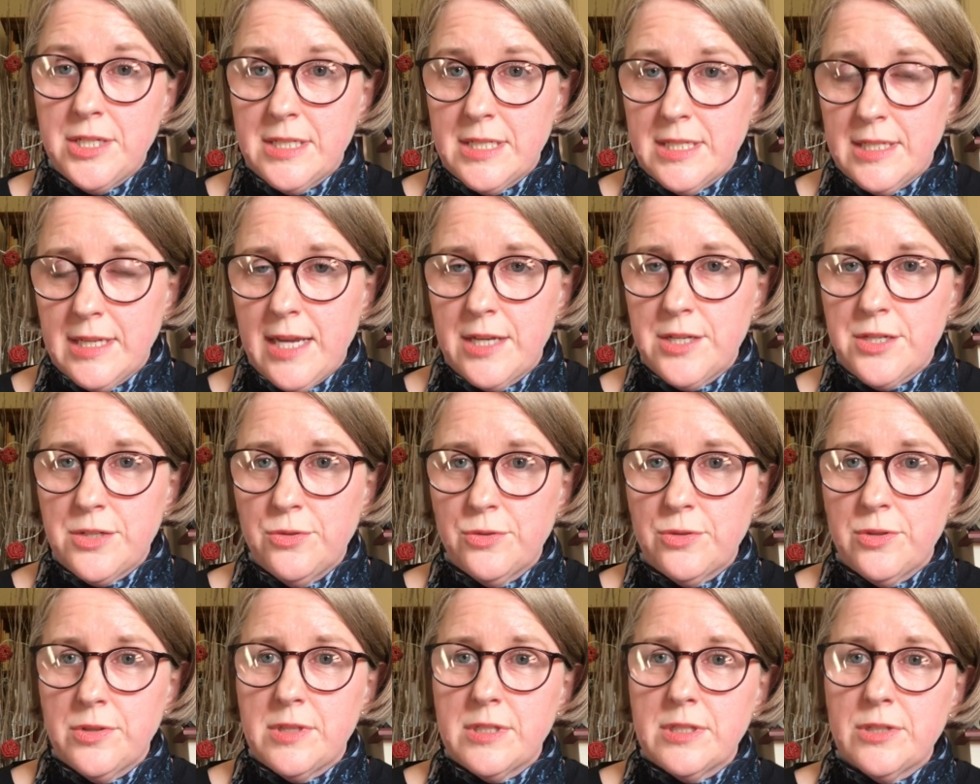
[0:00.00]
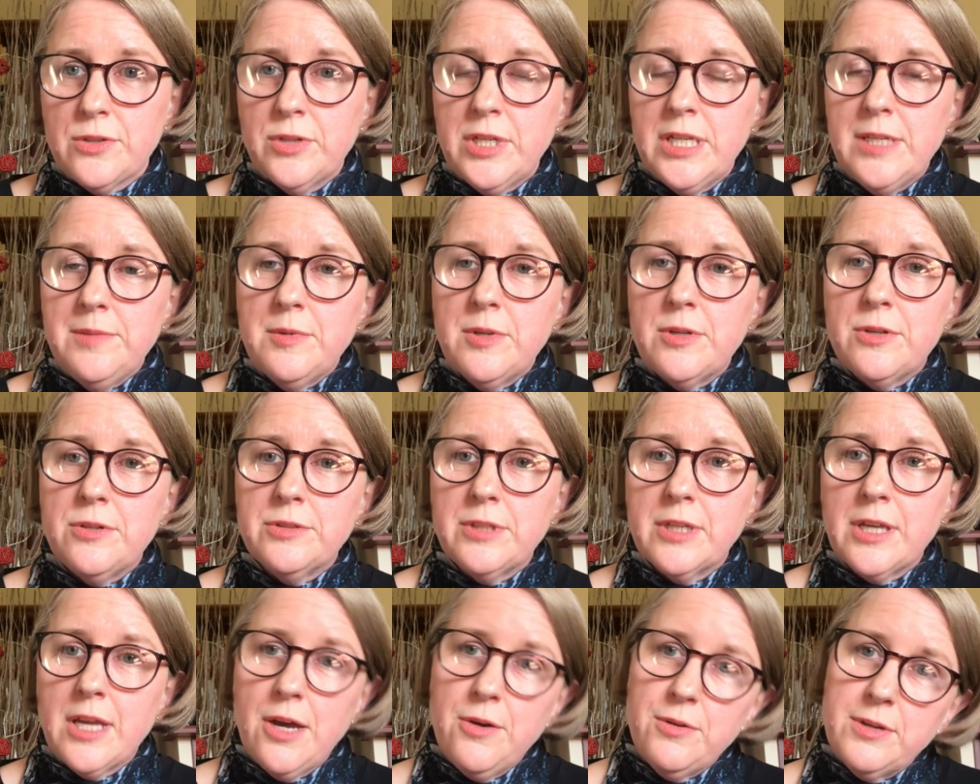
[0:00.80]
international consortium
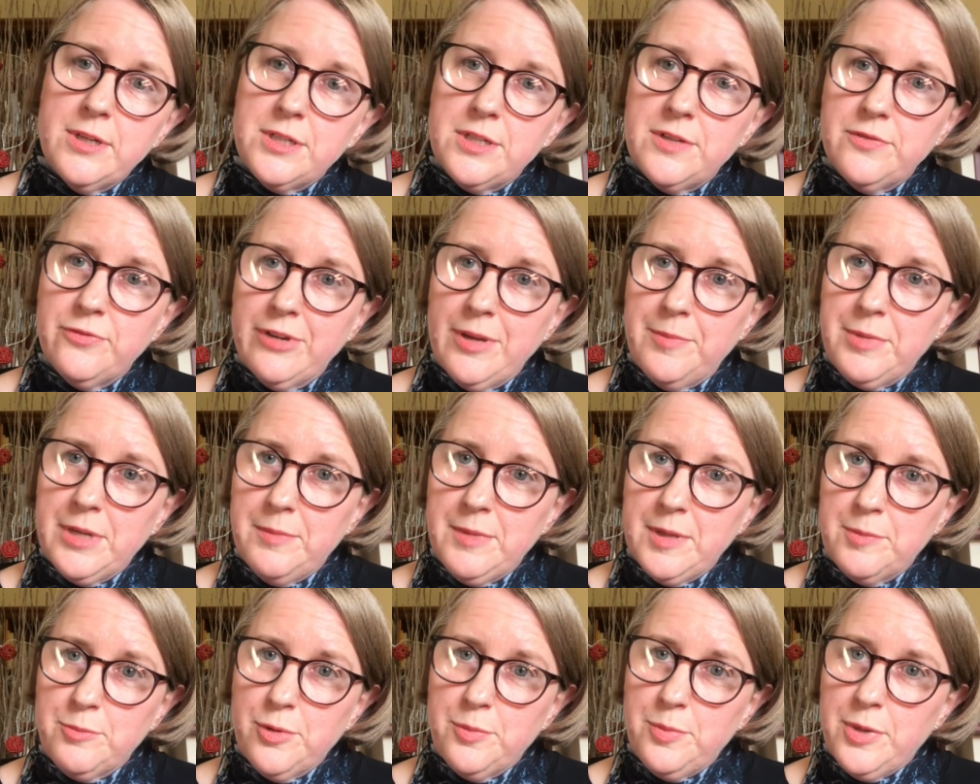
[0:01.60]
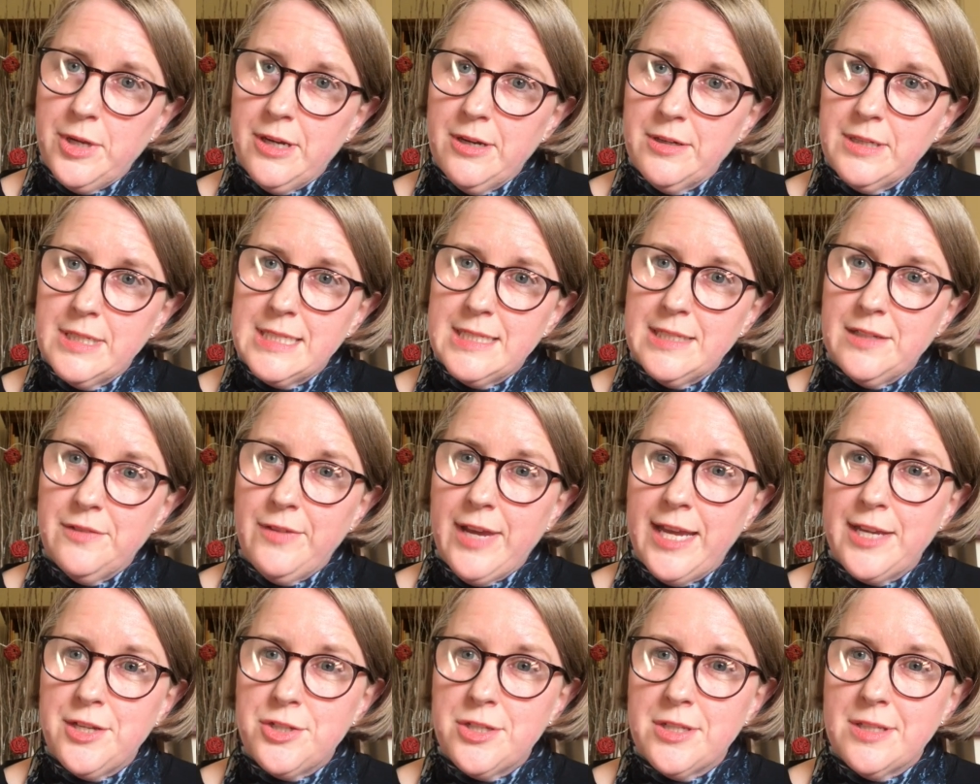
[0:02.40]
called the Coalition for Epidemic Preparedness
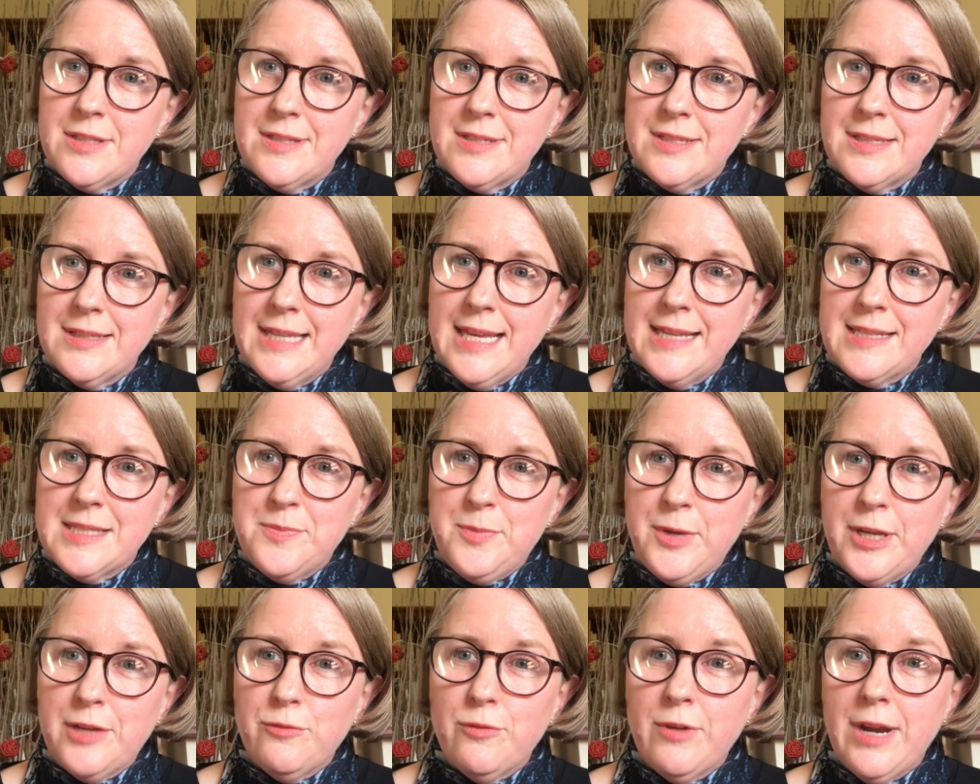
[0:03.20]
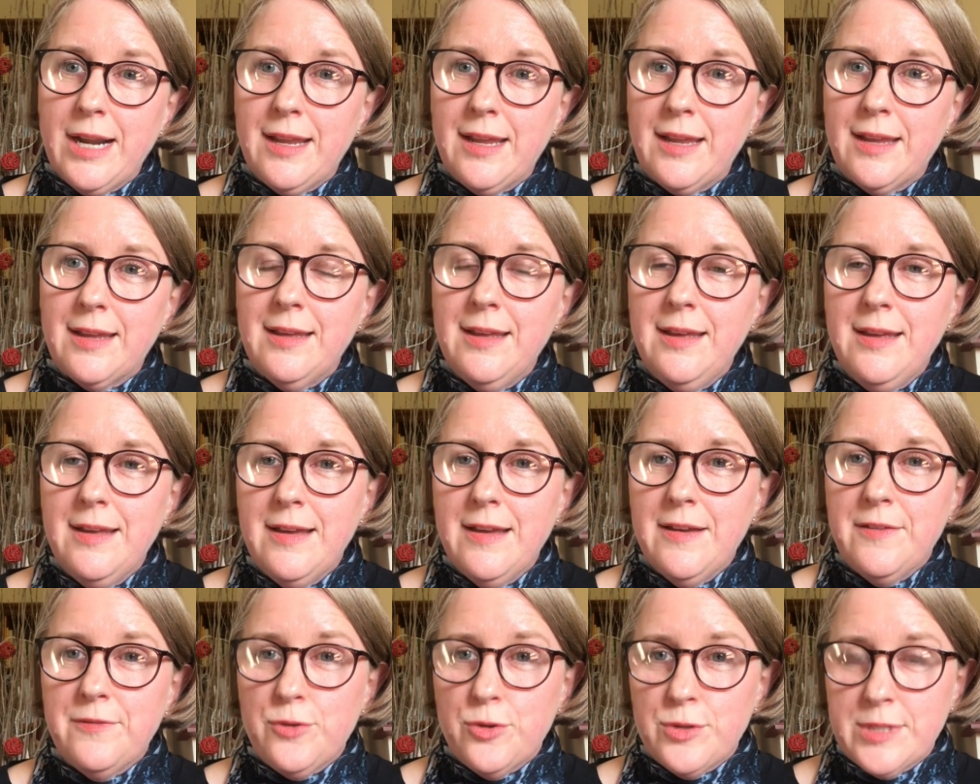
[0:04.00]
Innovations, and that's been running
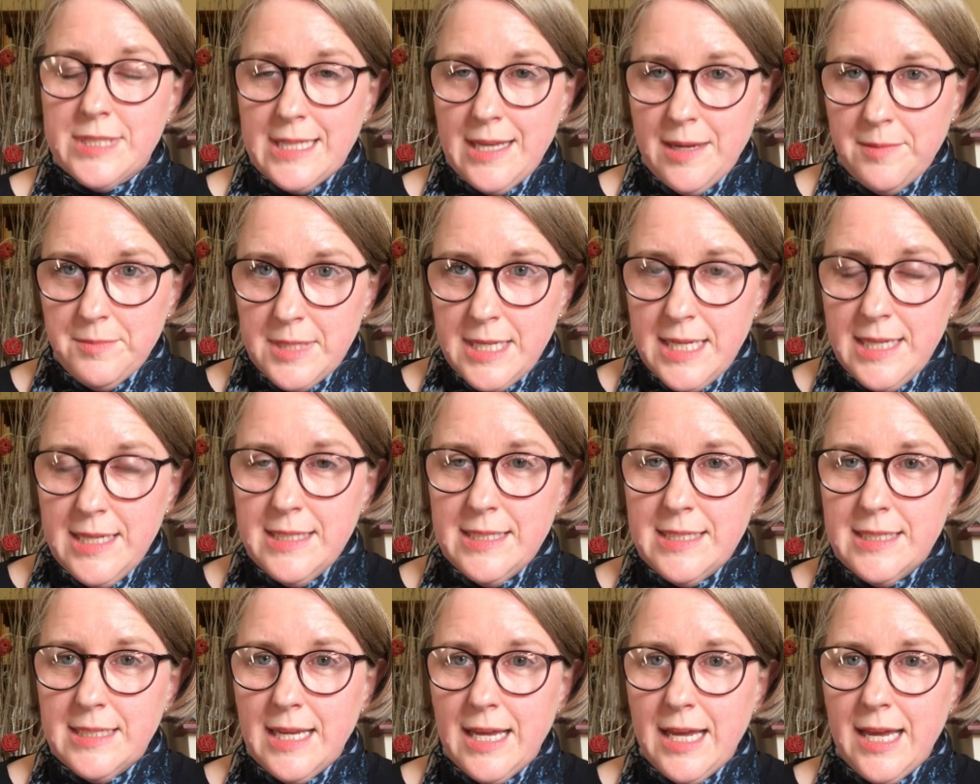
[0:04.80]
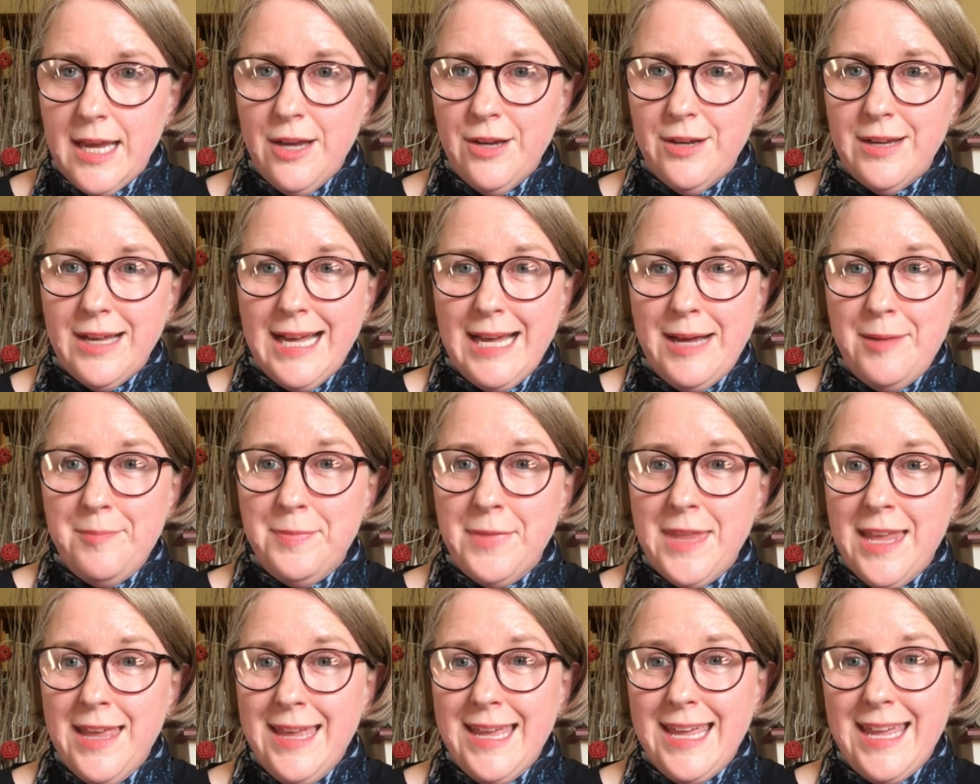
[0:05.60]
for some years
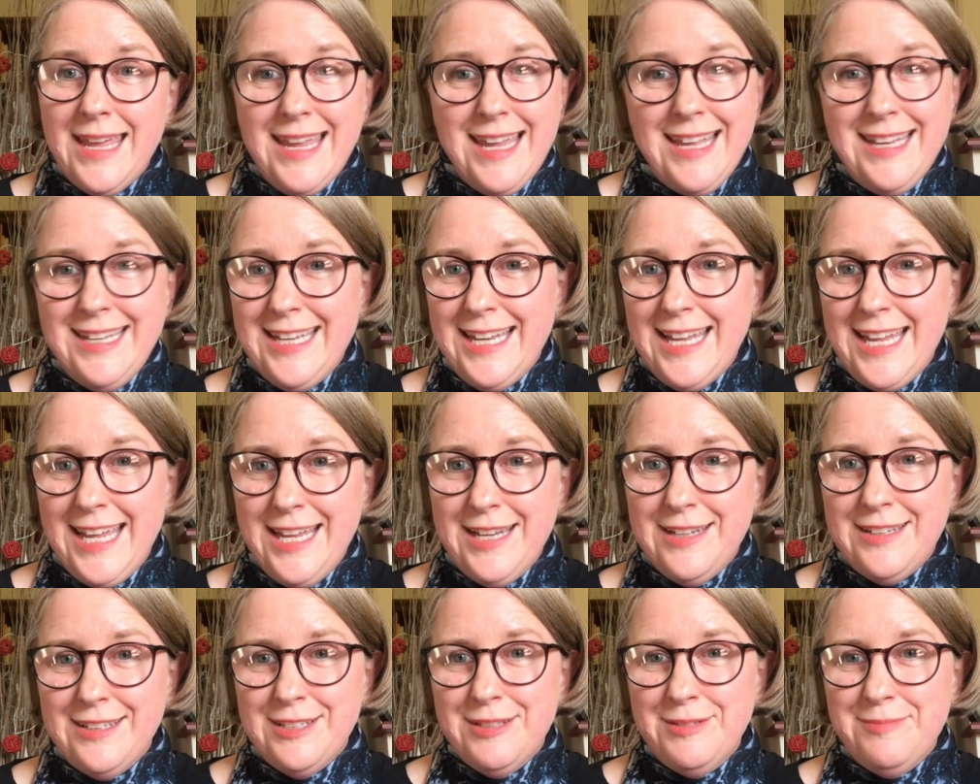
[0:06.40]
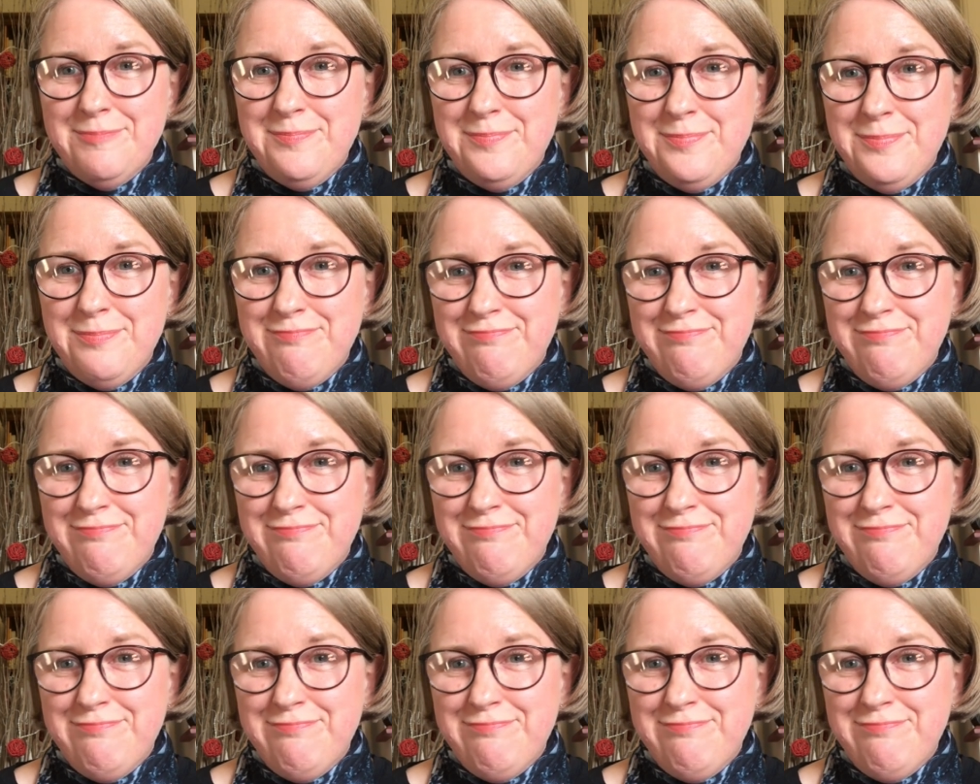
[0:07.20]
now in